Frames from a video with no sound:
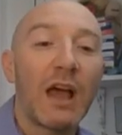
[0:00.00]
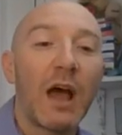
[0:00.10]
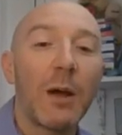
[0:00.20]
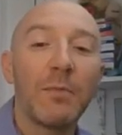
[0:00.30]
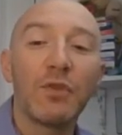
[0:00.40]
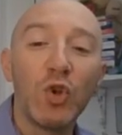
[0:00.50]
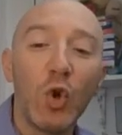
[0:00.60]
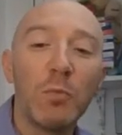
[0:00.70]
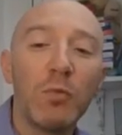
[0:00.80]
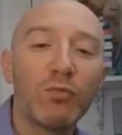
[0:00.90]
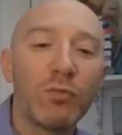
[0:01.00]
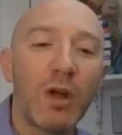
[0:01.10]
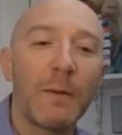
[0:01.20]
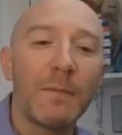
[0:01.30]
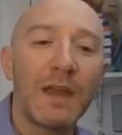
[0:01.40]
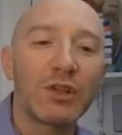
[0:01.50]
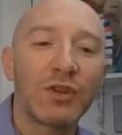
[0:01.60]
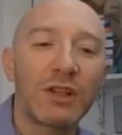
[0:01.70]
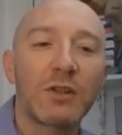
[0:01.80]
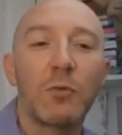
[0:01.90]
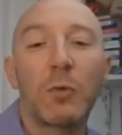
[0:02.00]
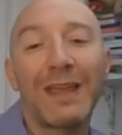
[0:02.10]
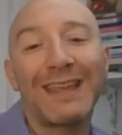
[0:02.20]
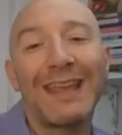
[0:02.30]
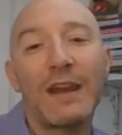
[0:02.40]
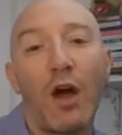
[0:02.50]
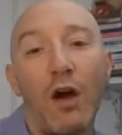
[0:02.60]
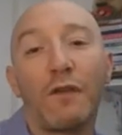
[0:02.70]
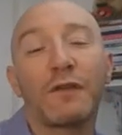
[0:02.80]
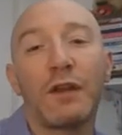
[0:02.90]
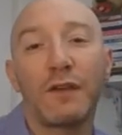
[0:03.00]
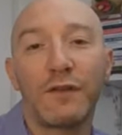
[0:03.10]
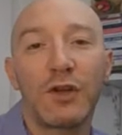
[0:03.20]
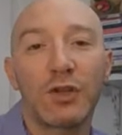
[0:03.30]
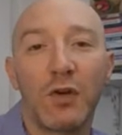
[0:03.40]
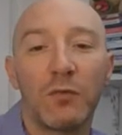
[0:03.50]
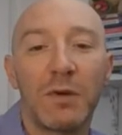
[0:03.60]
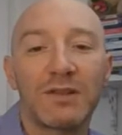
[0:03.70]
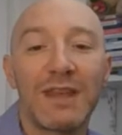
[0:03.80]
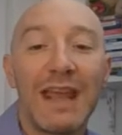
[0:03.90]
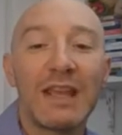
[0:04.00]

The normal interest that will kick in after the first 12 months